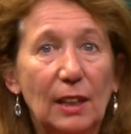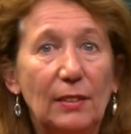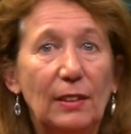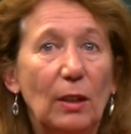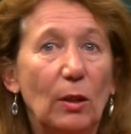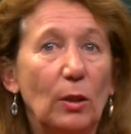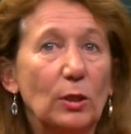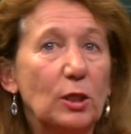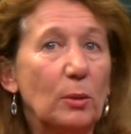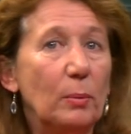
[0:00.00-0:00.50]
They
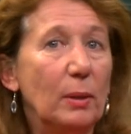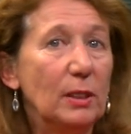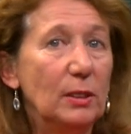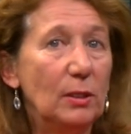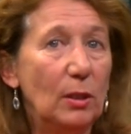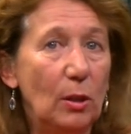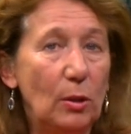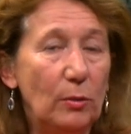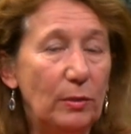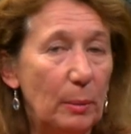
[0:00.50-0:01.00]
also want
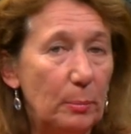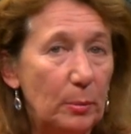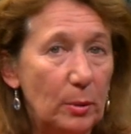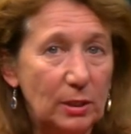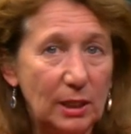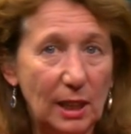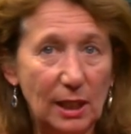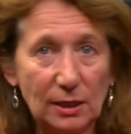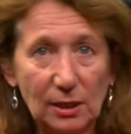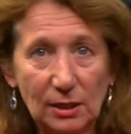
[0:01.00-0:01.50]
no
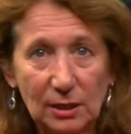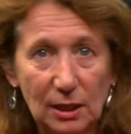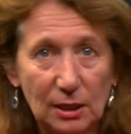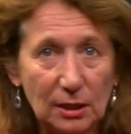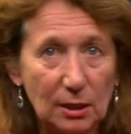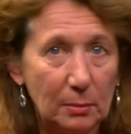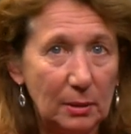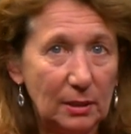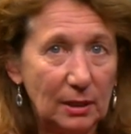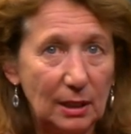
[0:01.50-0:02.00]
reputation
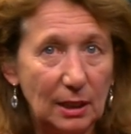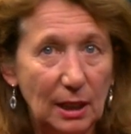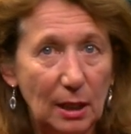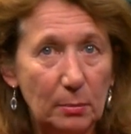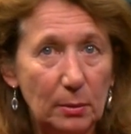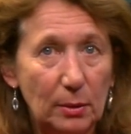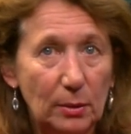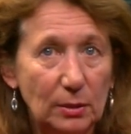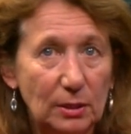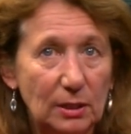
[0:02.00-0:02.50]
system in the
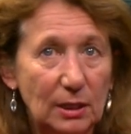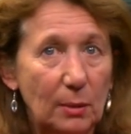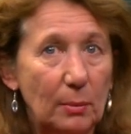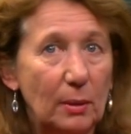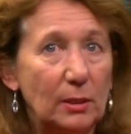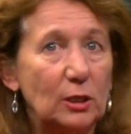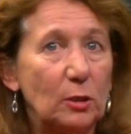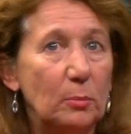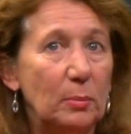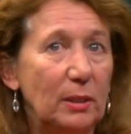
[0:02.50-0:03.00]
neighborhood. They
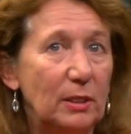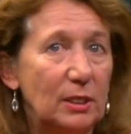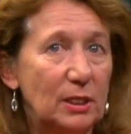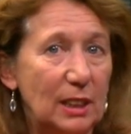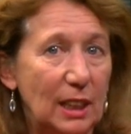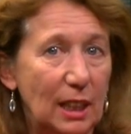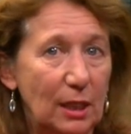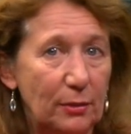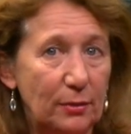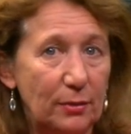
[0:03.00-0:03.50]
want to be
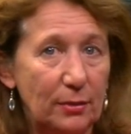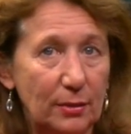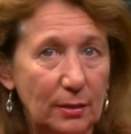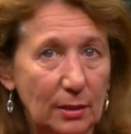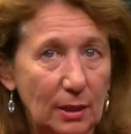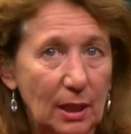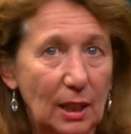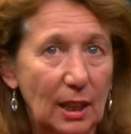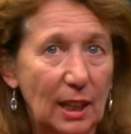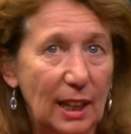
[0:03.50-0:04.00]
safe
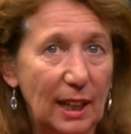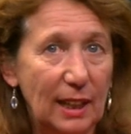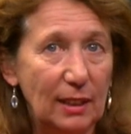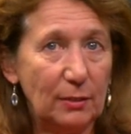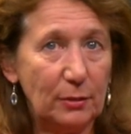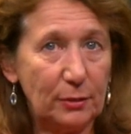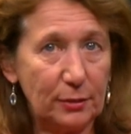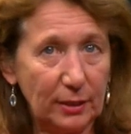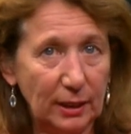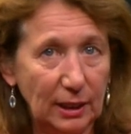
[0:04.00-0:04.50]

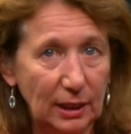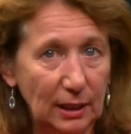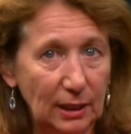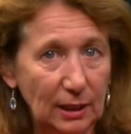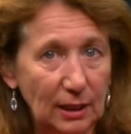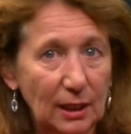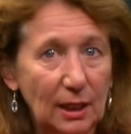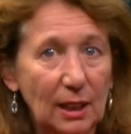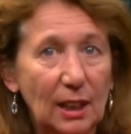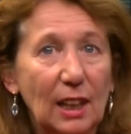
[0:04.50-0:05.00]
and
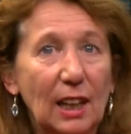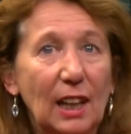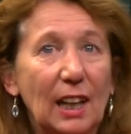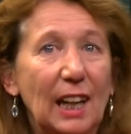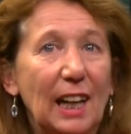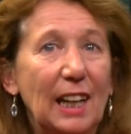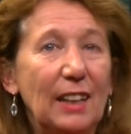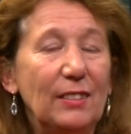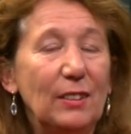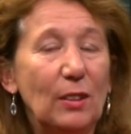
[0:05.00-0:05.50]
free.
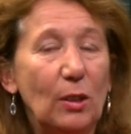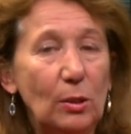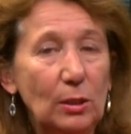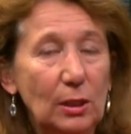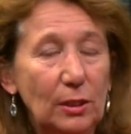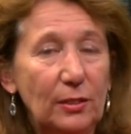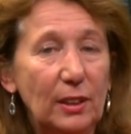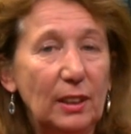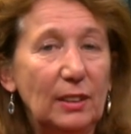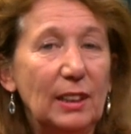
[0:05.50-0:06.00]
And the
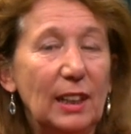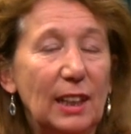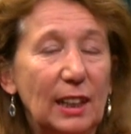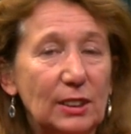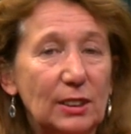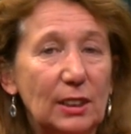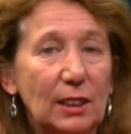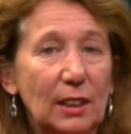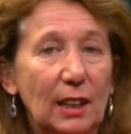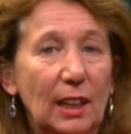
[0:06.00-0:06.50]
only thing they
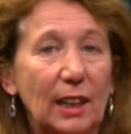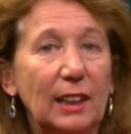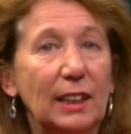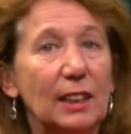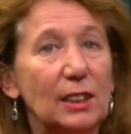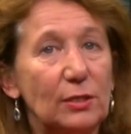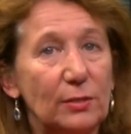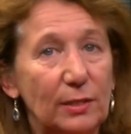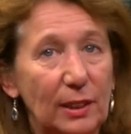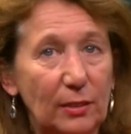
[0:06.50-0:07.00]
actually like
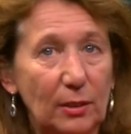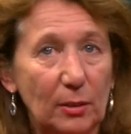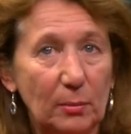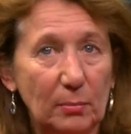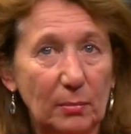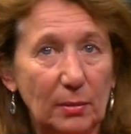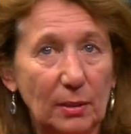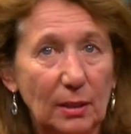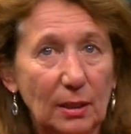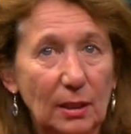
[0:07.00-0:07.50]
is
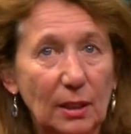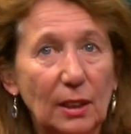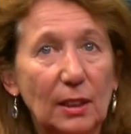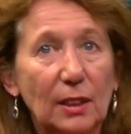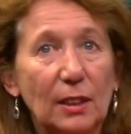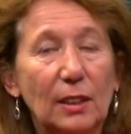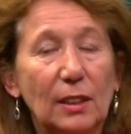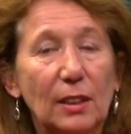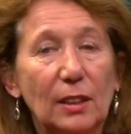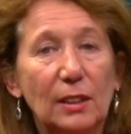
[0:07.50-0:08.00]
rhythm,
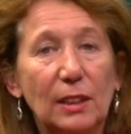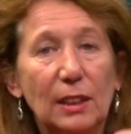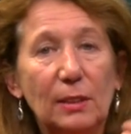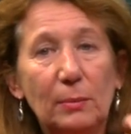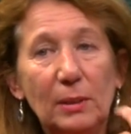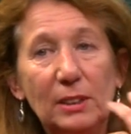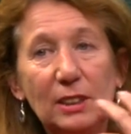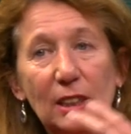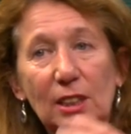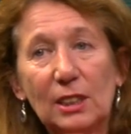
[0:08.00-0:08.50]

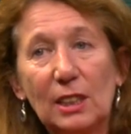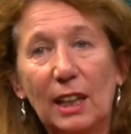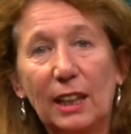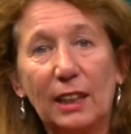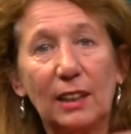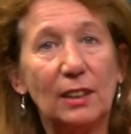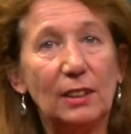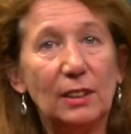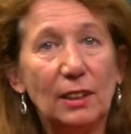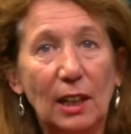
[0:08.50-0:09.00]
which is
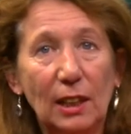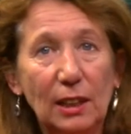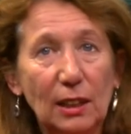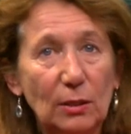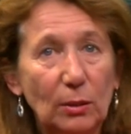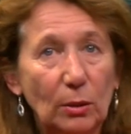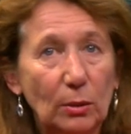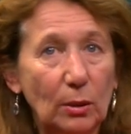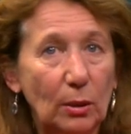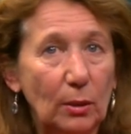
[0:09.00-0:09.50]
like 9
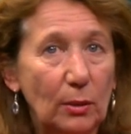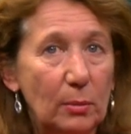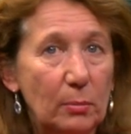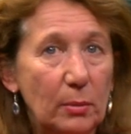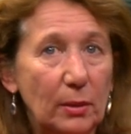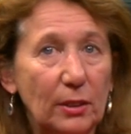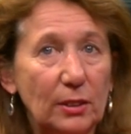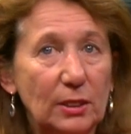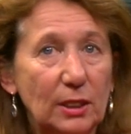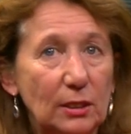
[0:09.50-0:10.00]
o'clock, all the
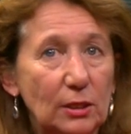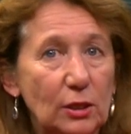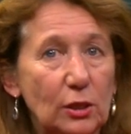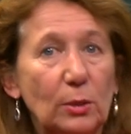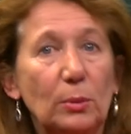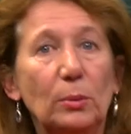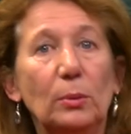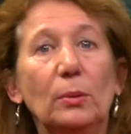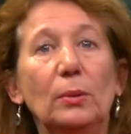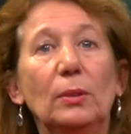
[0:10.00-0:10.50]
mothers at the
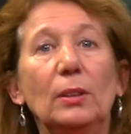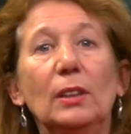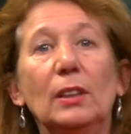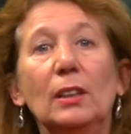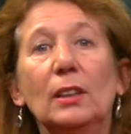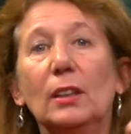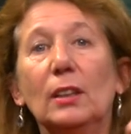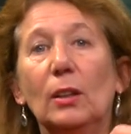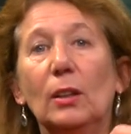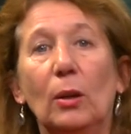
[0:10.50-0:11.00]
school,
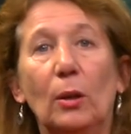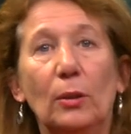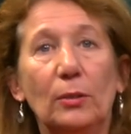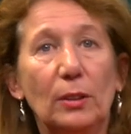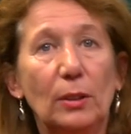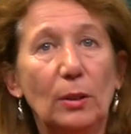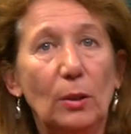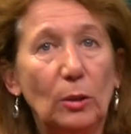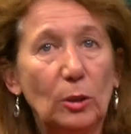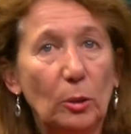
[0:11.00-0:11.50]
or
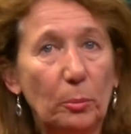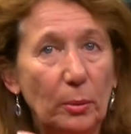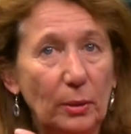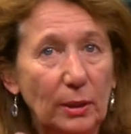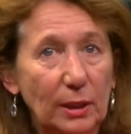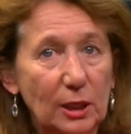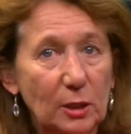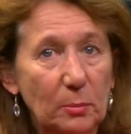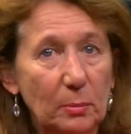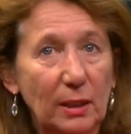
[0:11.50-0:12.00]
the local
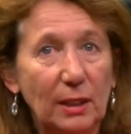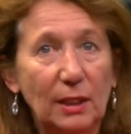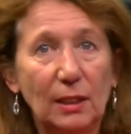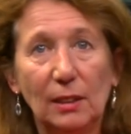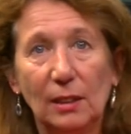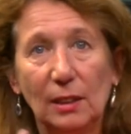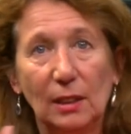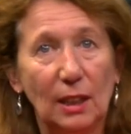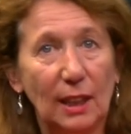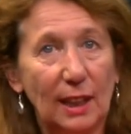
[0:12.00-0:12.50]
policeman
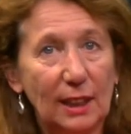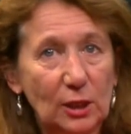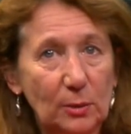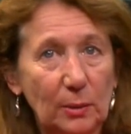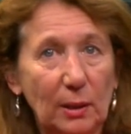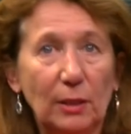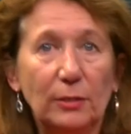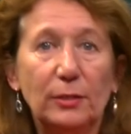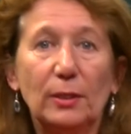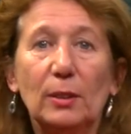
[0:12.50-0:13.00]
at
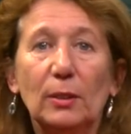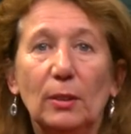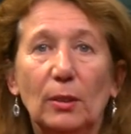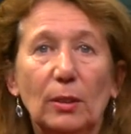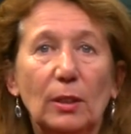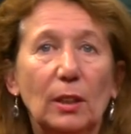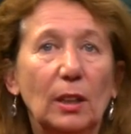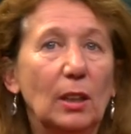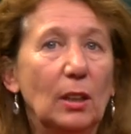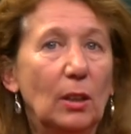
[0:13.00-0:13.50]
12
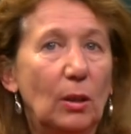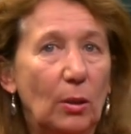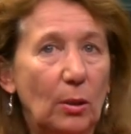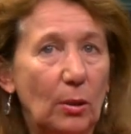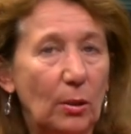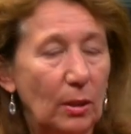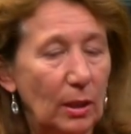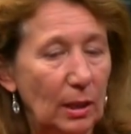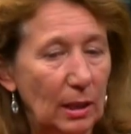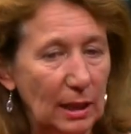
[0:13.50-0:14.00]
o'clock,
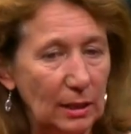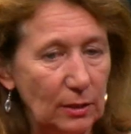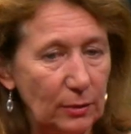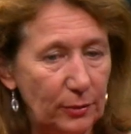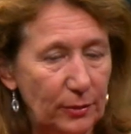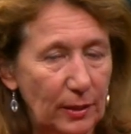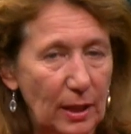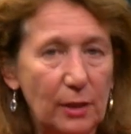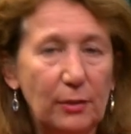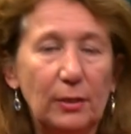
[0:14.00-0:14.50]
or at
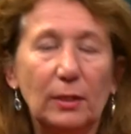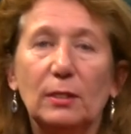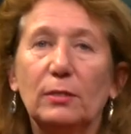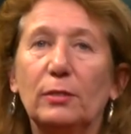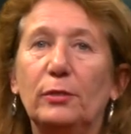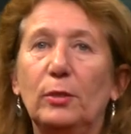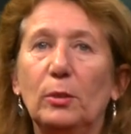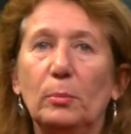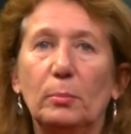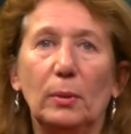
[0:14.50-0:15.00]
5 at the
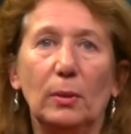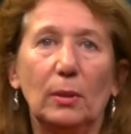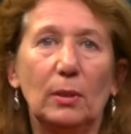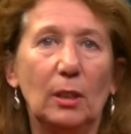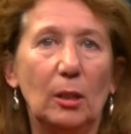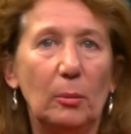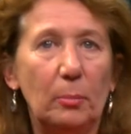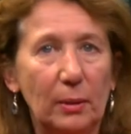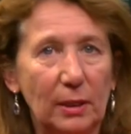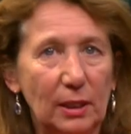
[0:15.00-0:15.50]
football
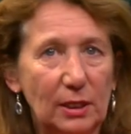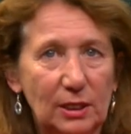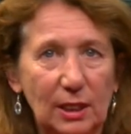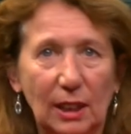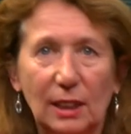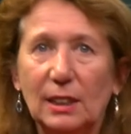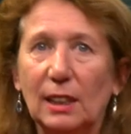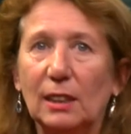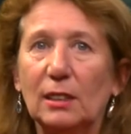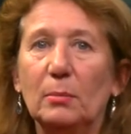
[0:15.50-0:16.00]
club, and at
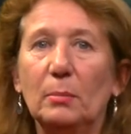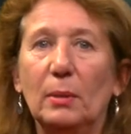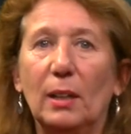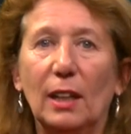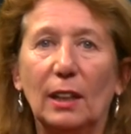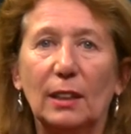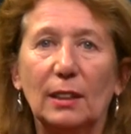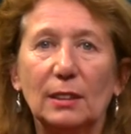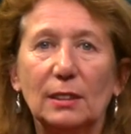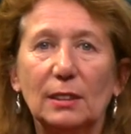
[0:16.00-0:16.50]
6 at the
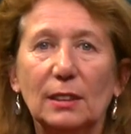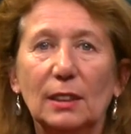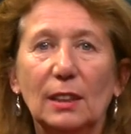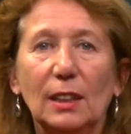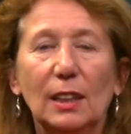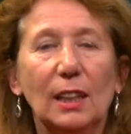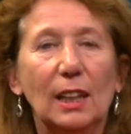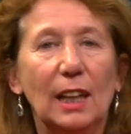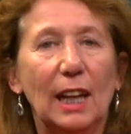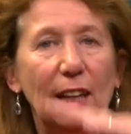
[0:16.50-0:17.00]
market.
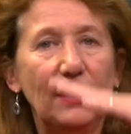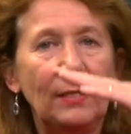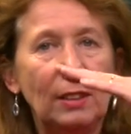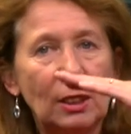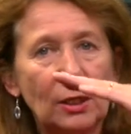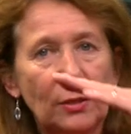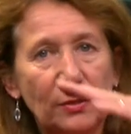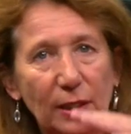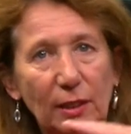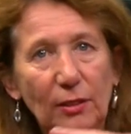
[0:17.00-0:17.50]
And
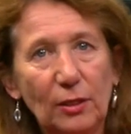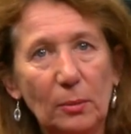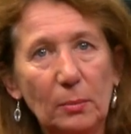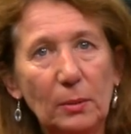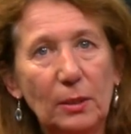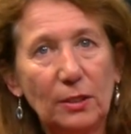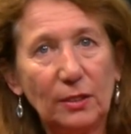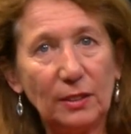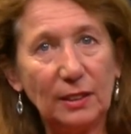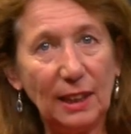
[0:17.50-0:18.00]
this rhythm
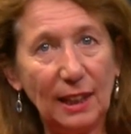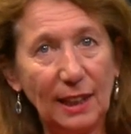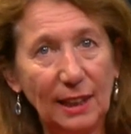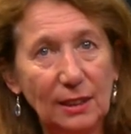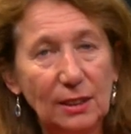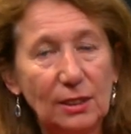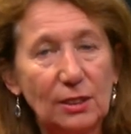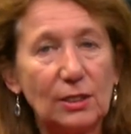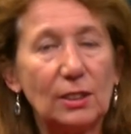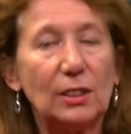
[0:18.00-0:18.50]

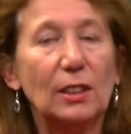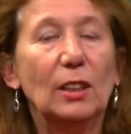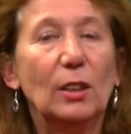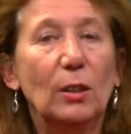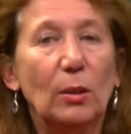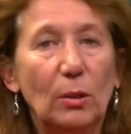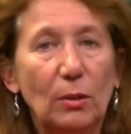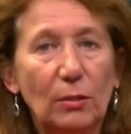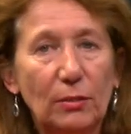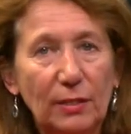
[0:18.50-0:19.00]
creates
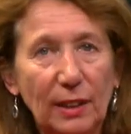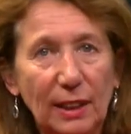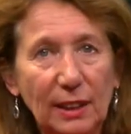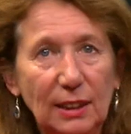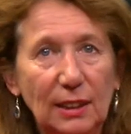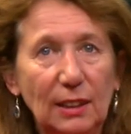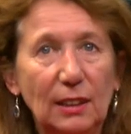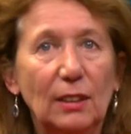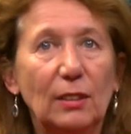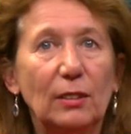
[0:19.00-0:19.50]

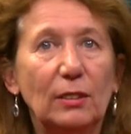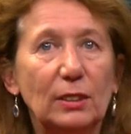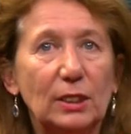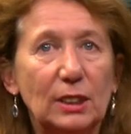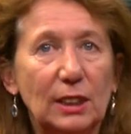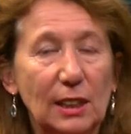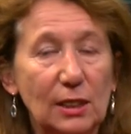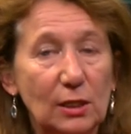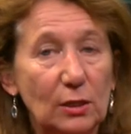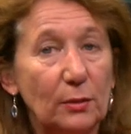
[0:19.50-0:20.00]
already a
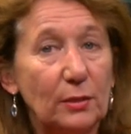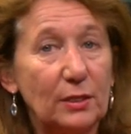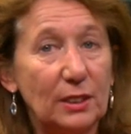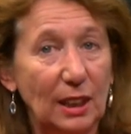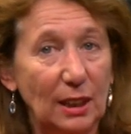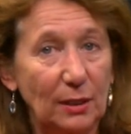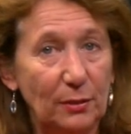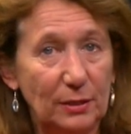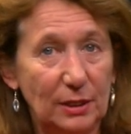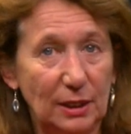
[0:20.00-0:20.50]
sense of
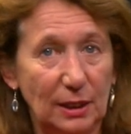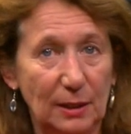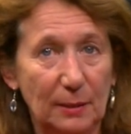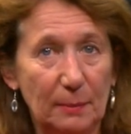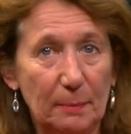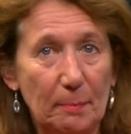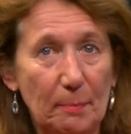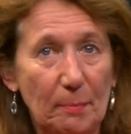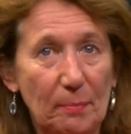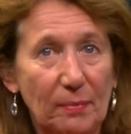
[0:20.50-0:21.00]
safety.
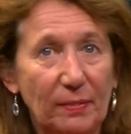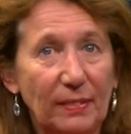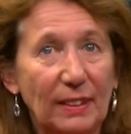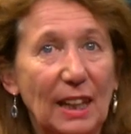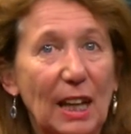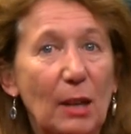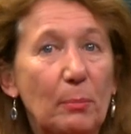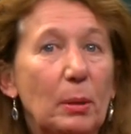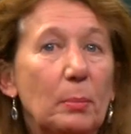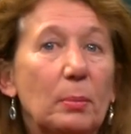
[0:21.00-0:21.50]

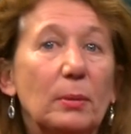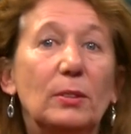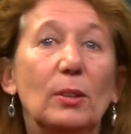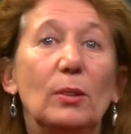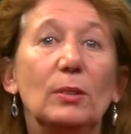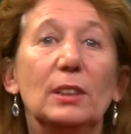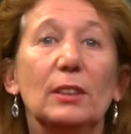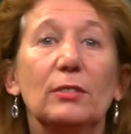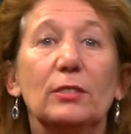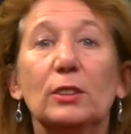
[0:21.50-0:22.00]
And people
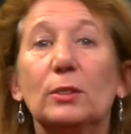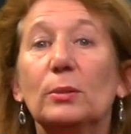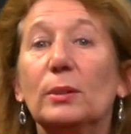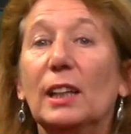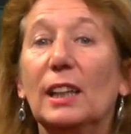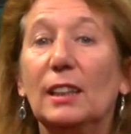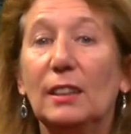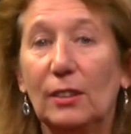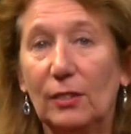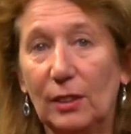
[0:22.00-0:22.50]
don't have to do
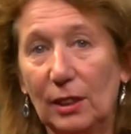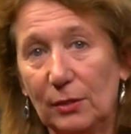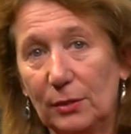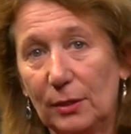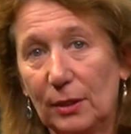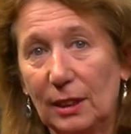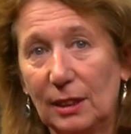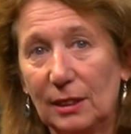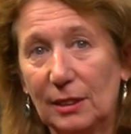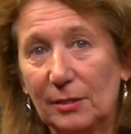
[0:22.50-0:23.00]
anything
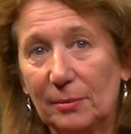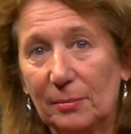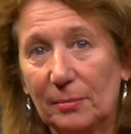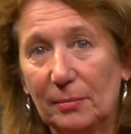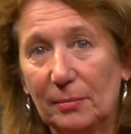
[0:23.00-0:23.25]
for it.